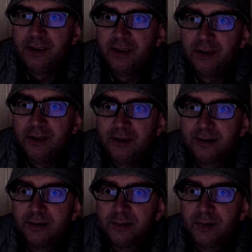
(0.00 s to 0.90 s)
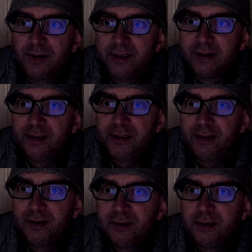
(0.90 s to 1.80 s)
I didn't spot that earlier.
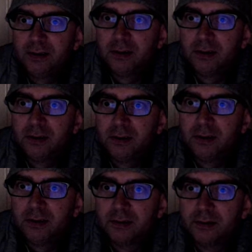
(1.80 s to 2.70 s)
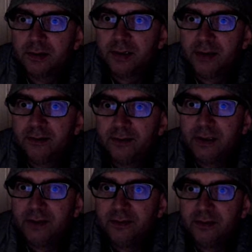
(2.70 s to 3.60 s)
So that 5